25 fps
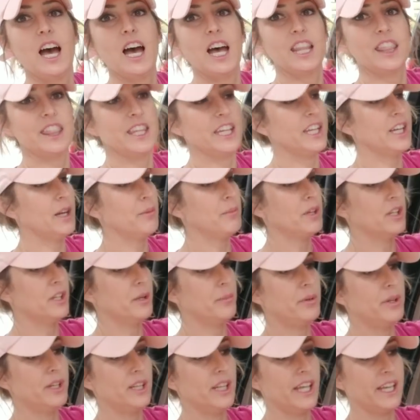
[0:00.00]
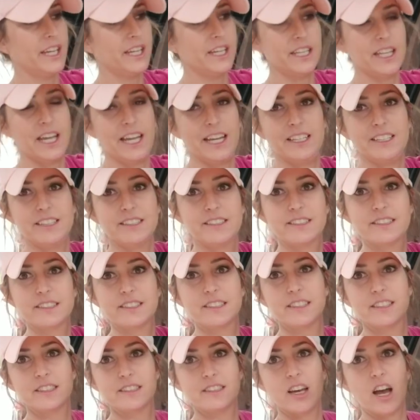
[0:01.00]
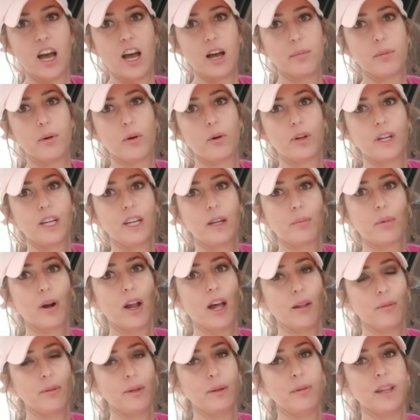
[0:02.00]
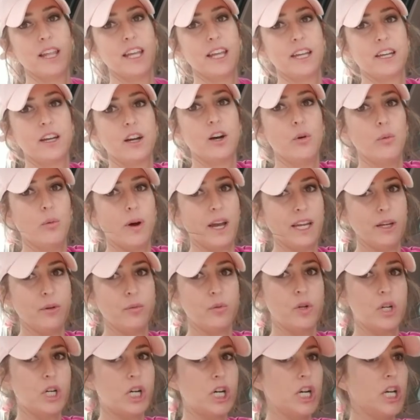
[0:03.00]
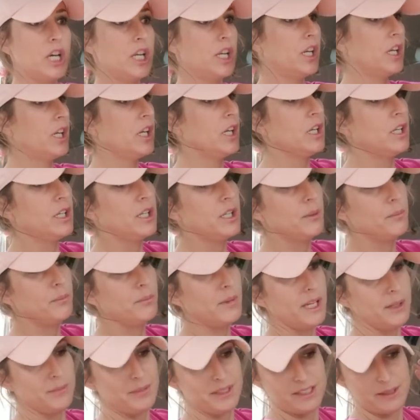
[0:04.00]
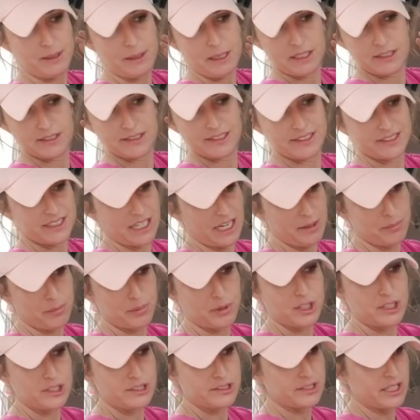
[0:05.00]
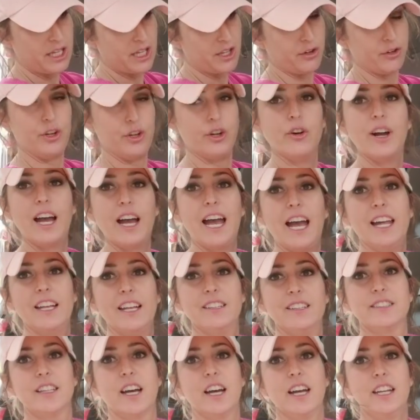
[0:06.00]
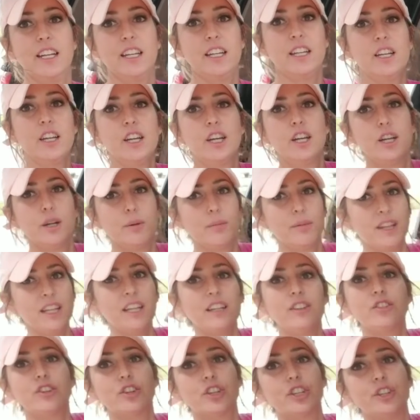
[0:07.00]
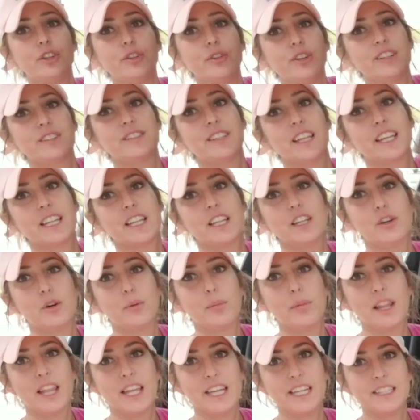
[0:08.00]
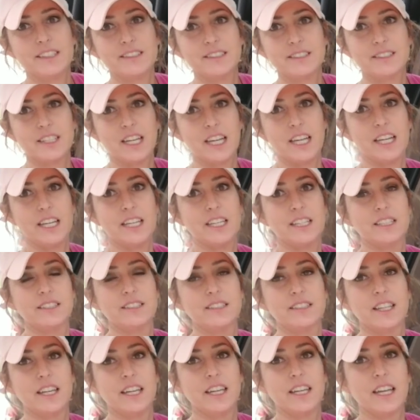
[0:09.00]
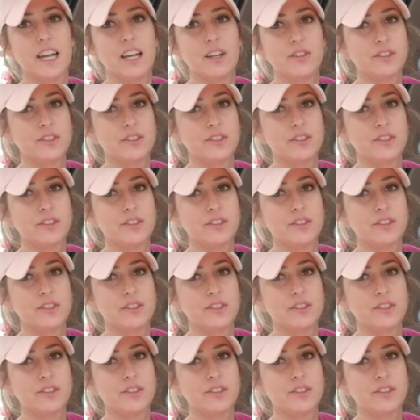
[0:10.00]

I think I'm gonna put like a nice top on it probably like a white one maybe cypress I don't know I hadn't decided these are cute as like little plant stands like